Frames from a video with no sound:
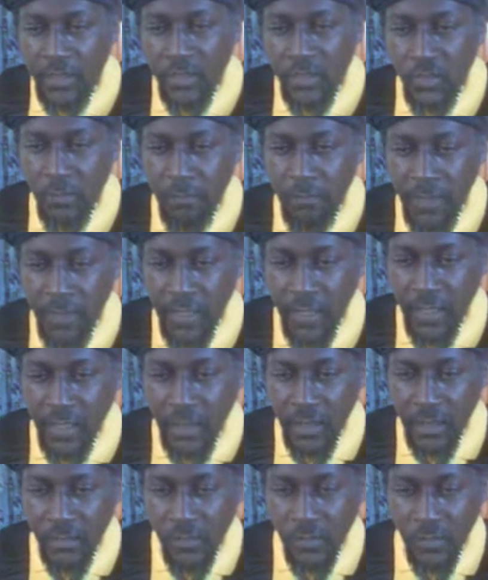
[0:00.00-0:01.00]
So
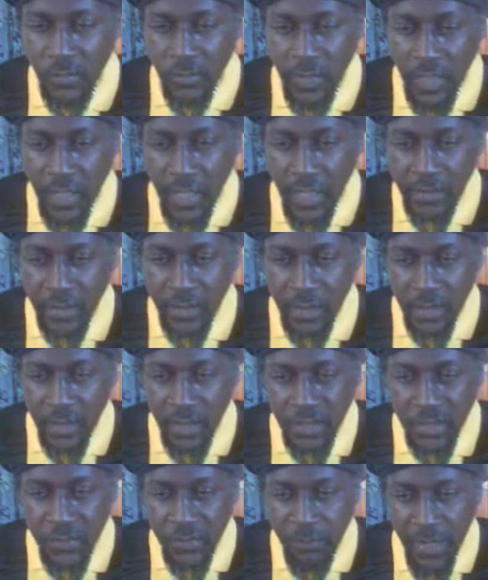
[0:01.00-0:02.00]
men do not
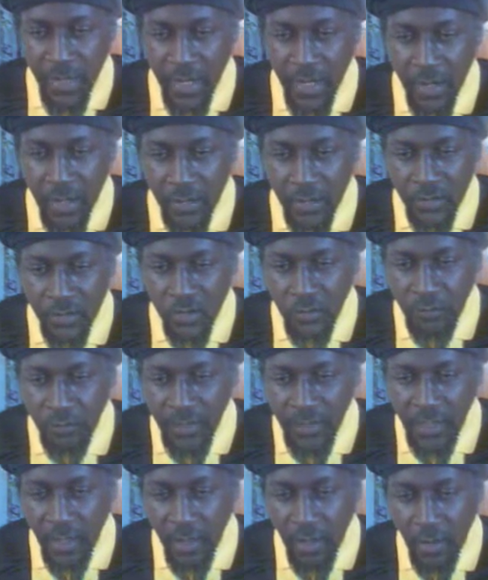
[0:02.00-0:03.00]
aspire to
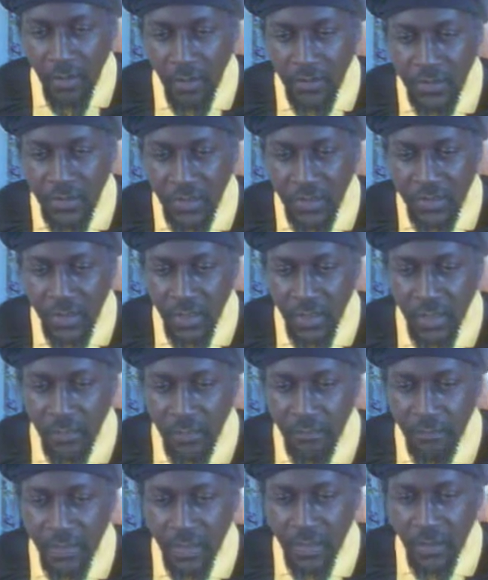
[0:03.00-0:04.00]
be artists
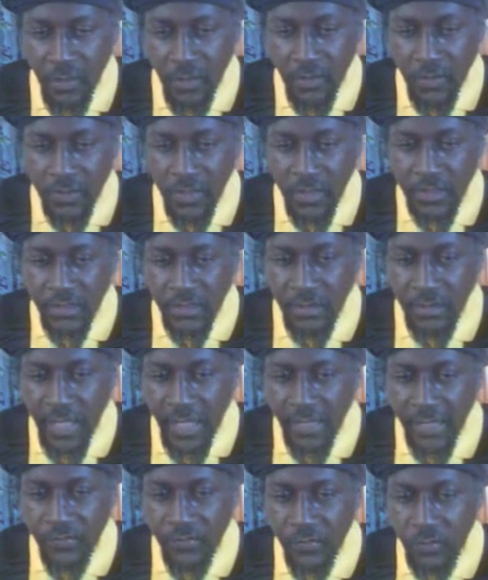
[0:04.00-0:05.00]
because it's
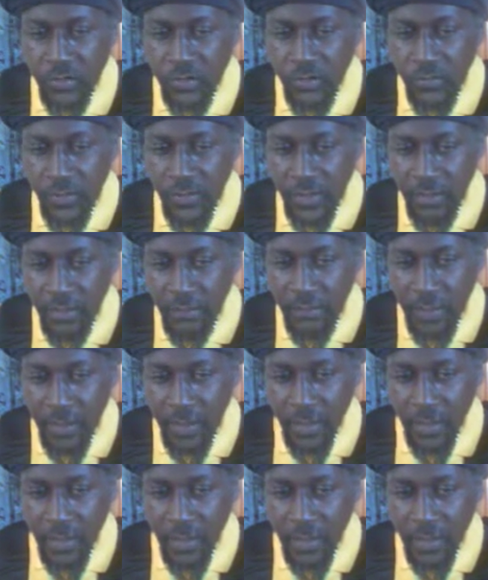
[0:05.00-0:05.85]
natural to them.